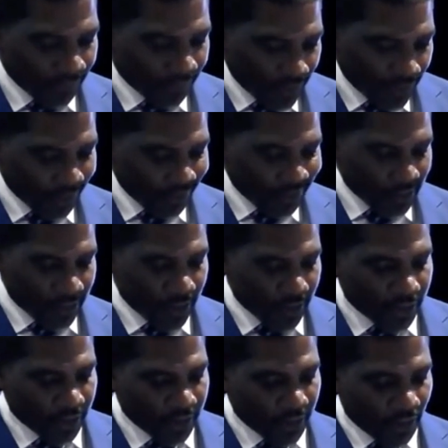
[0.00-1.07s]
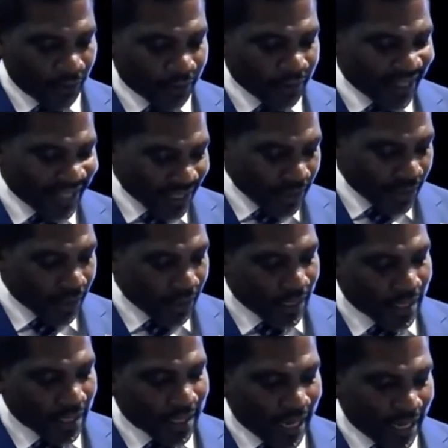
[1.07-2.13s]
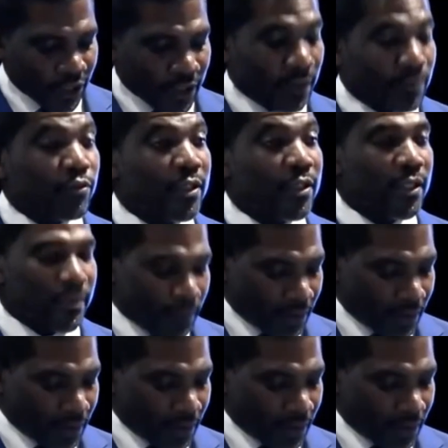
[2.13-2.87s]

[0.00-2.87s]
once all the necessary safeguards are guaranteed.